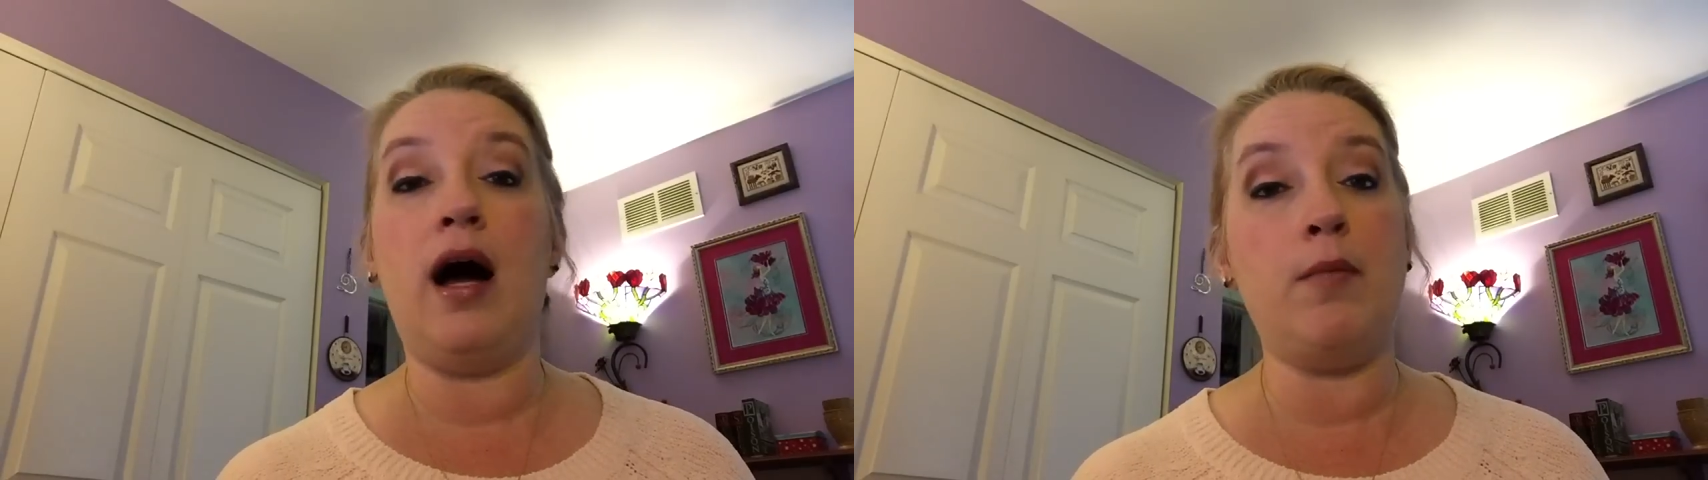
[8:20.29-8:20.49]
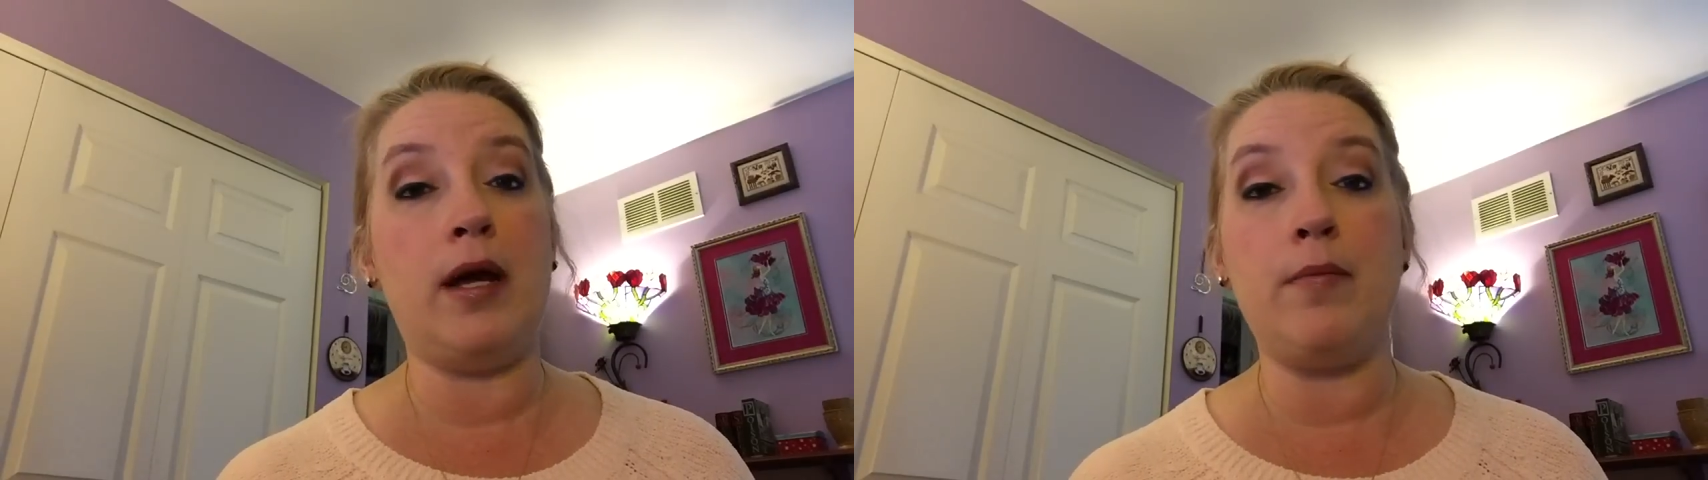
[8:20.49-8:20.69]

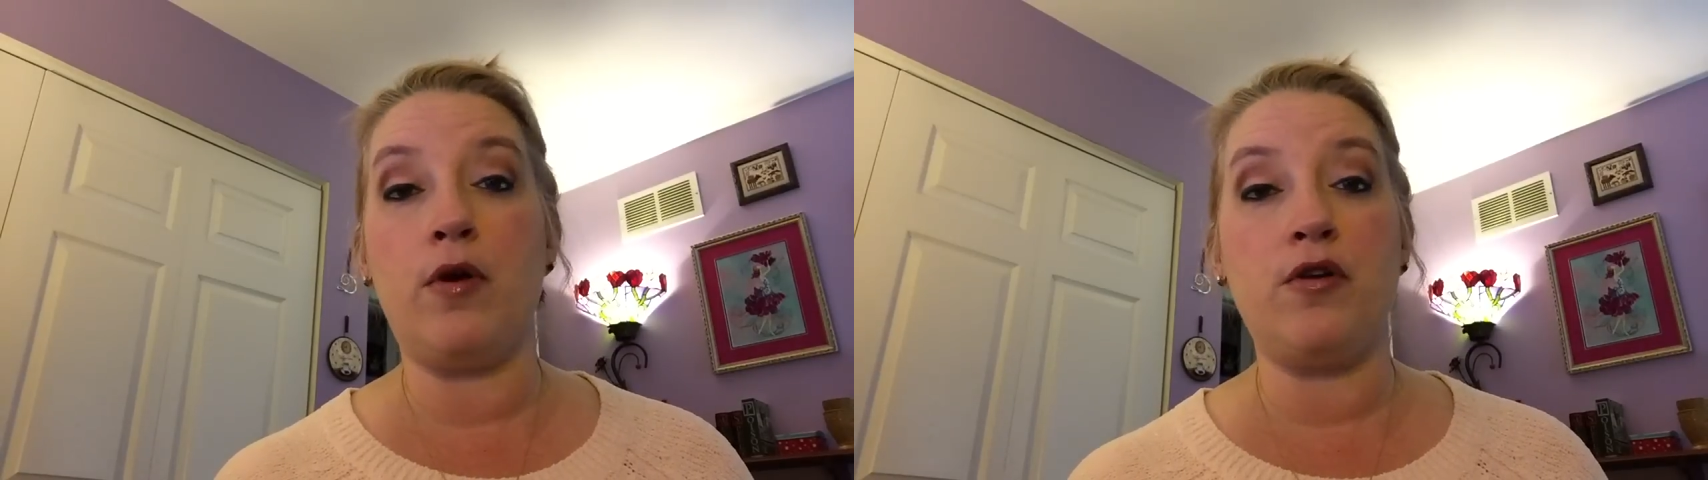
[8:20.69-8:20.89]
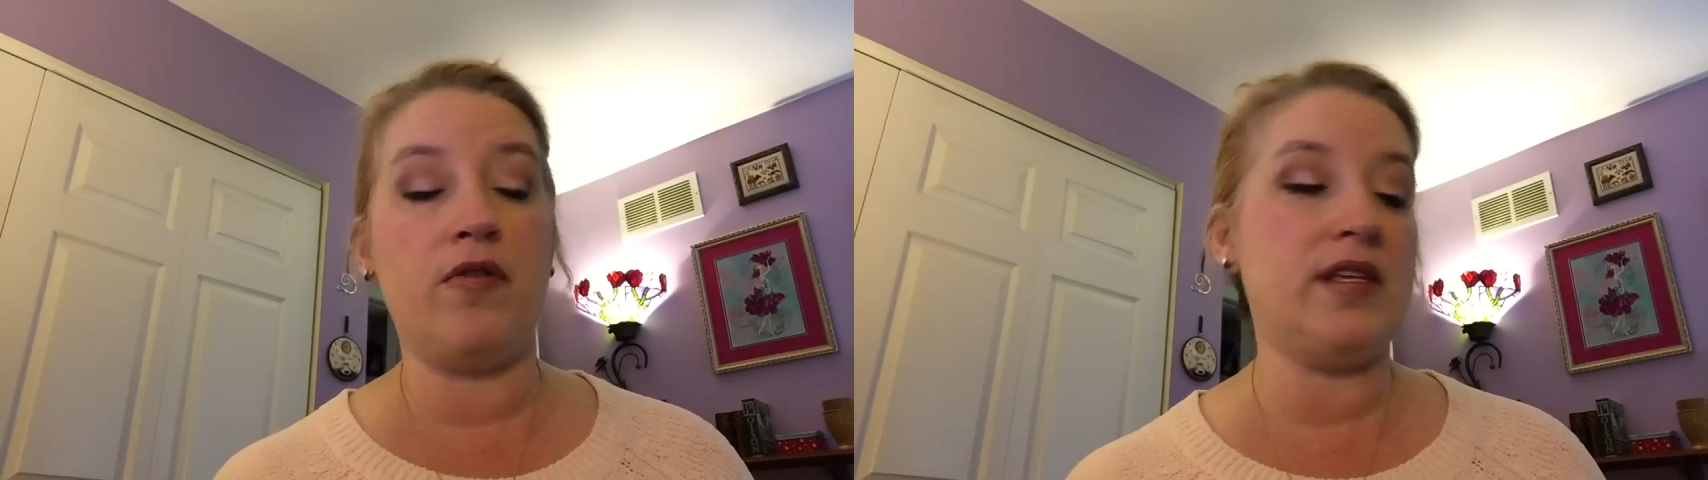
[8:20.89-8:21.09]
I might
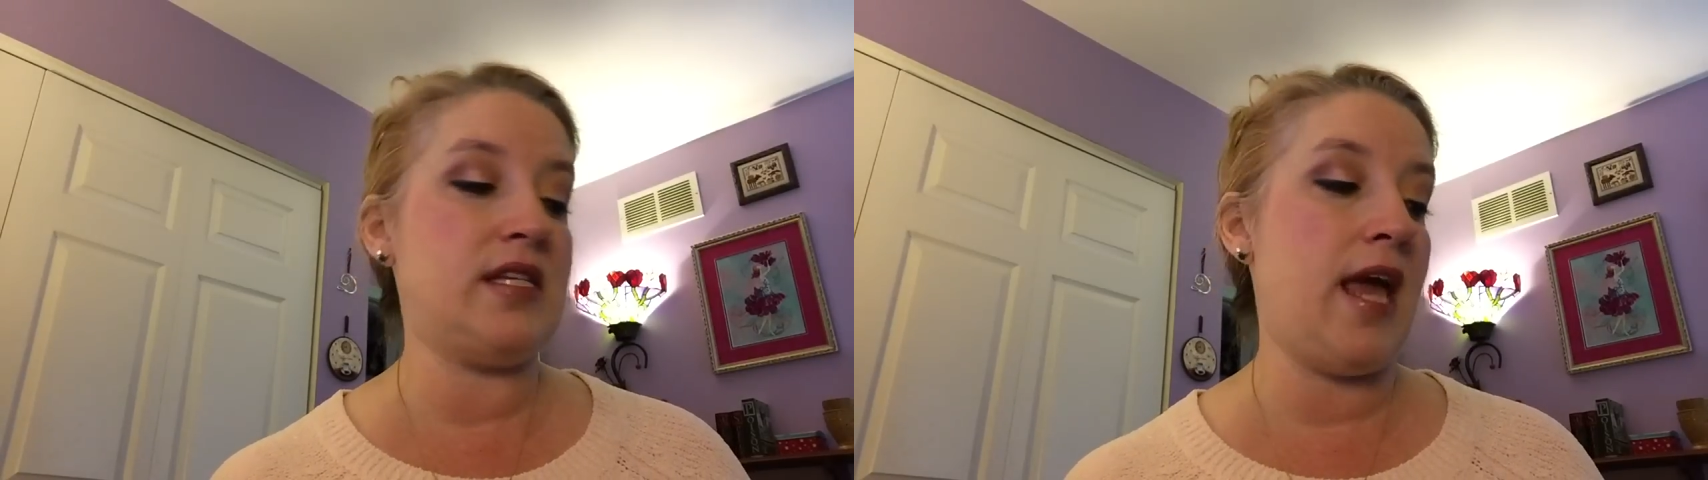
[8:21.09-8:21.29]
murder this